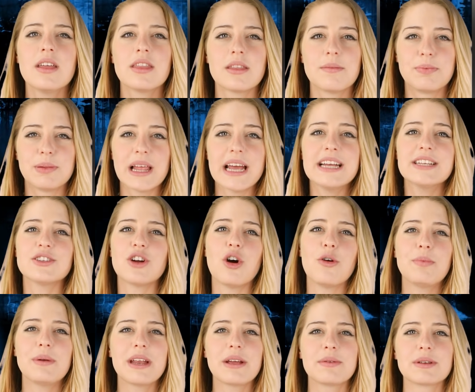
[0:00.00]
The play's
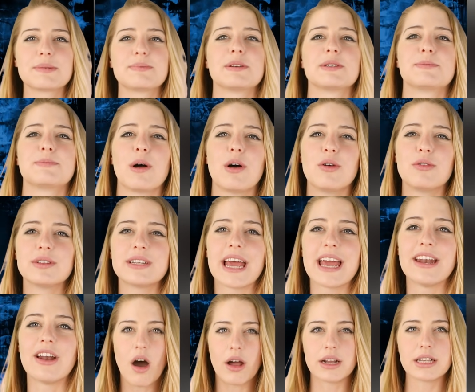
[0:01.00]
opening was postponed,
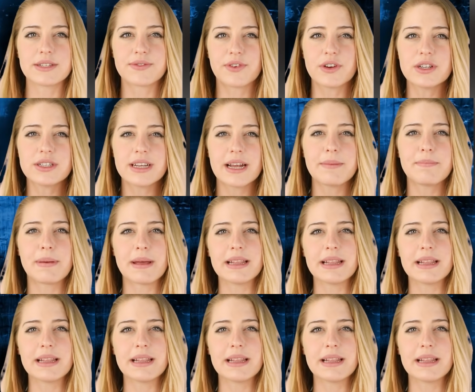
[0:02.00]
and on its first night,